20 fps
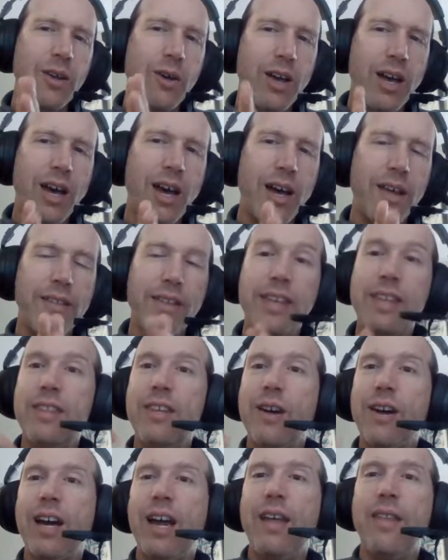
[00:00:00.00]

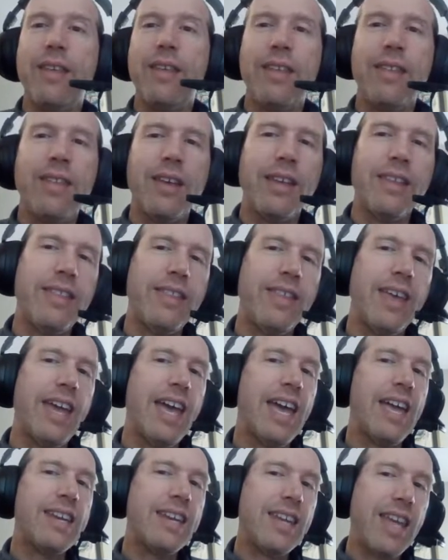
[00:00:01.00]
the
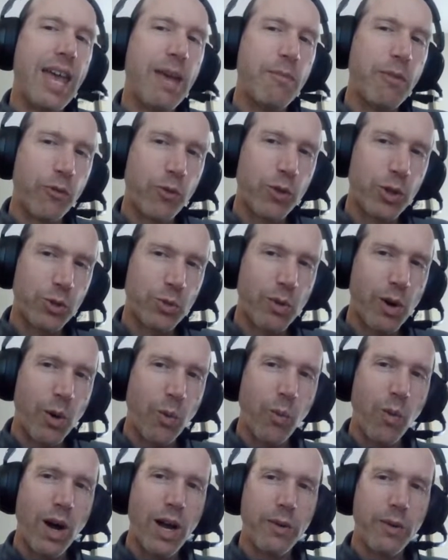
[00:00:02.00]
end game of World War
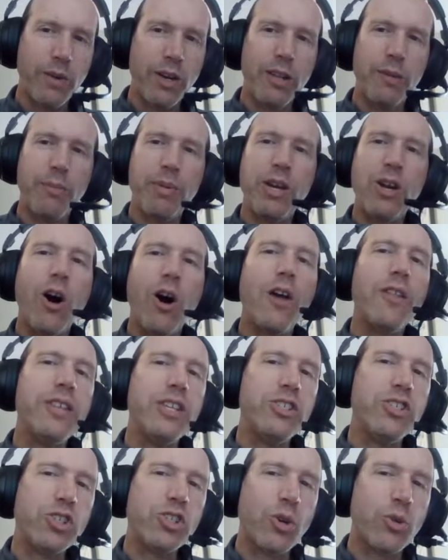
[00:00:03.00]
I, where there've been all
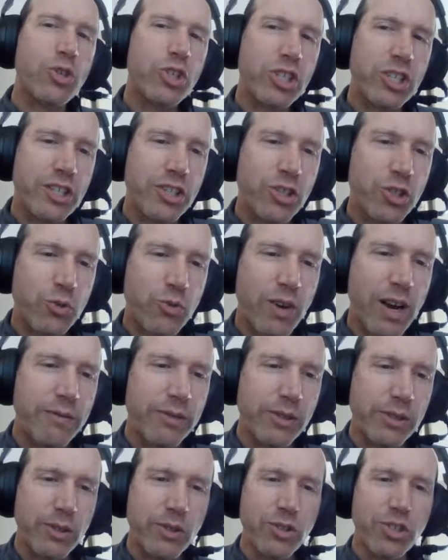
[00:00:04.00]
these socialist
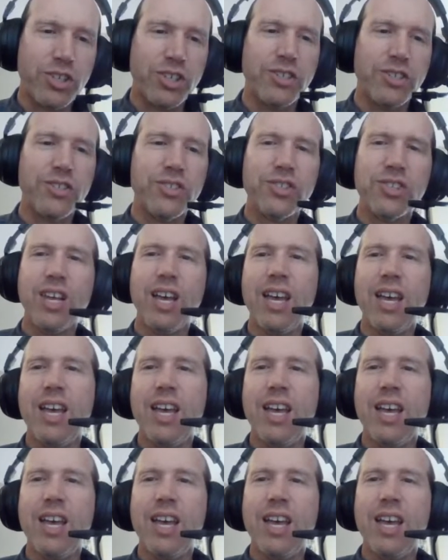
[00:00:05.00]
revolutions,